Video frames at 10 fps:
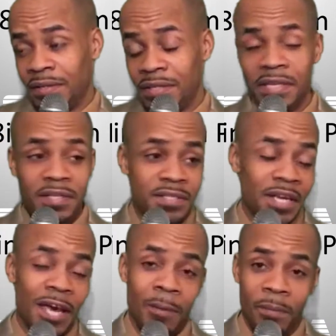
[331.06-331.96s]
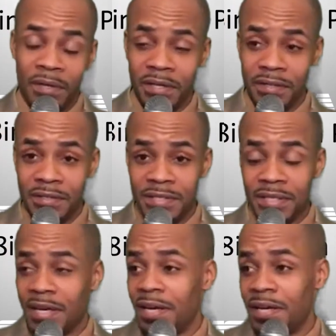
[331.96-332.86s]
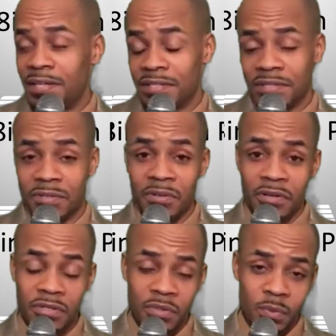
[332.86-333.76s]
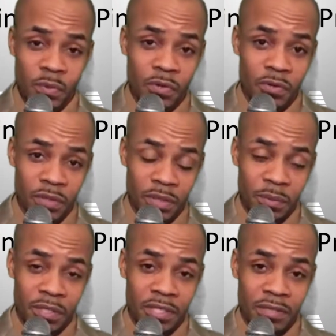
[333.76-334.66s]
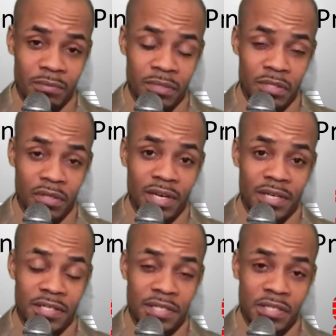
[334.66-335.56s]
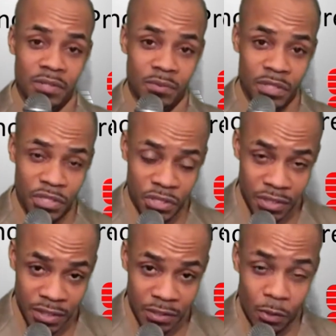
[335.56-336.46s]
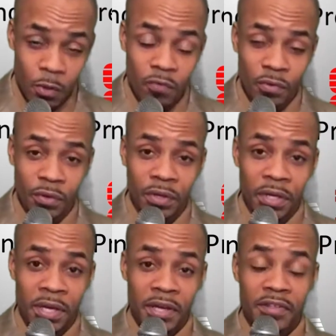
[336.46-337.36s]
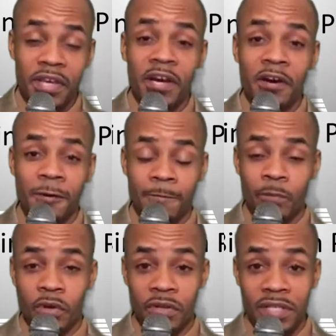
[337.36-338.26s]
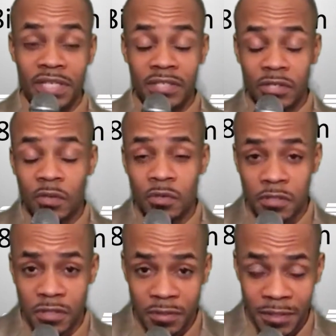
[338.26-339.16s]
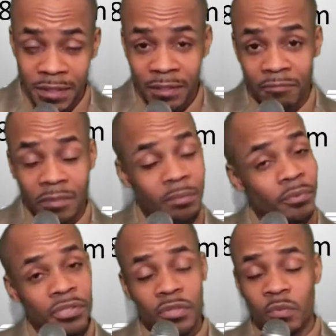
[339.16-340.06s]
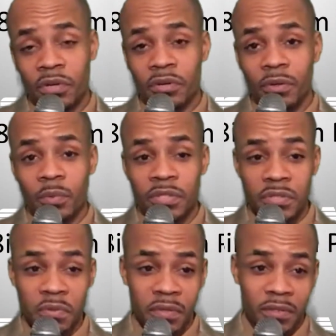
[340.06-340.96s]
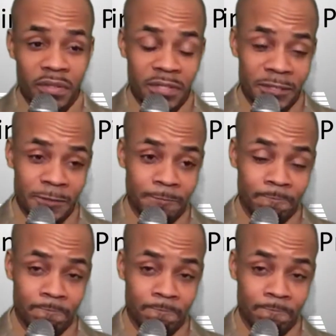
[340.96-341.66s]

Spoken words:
things happening in the skies and across the world when it comes to the United States and Russia. And over there on the East Coast, people are just wondering what's going on.